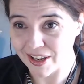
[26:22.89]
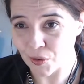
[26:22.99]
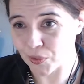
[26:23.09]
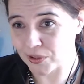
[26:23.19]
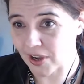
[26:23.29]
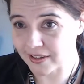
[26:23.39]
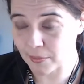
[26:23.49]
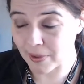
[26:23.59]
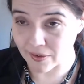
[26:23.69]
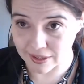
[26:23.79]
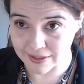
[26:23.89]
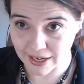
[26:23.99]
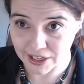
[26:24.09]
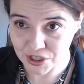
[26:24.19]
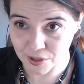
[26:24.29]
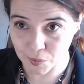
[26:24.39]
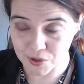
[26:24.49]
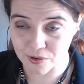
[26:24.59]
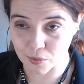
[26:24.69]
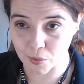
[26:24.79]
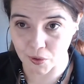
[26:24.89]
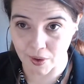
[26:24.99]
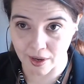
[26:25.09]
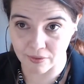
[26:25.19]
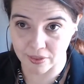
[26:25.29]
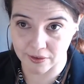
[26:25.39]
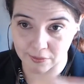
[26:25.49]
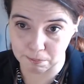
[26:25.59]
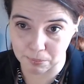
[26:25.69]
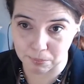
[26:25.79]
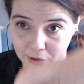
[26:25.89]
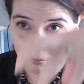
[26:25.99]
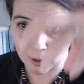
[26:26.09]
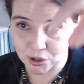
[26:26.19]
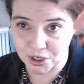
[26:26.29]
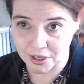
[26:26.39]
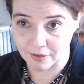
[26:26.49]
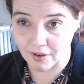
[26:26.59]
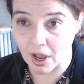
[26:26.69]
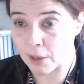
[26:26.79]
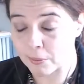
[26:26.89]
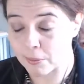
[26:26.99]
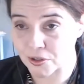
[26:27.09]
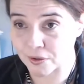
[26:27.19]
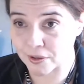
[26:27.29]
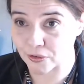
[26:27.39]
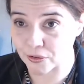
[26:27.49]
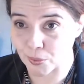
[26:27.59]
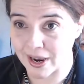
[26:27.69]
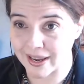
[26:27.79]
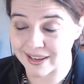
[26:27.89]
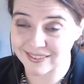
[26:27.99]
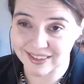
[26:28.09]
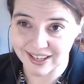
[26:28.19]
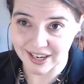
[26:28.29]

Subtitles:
We talked about conduction, which is where you have this bulk motion of hot materials rise,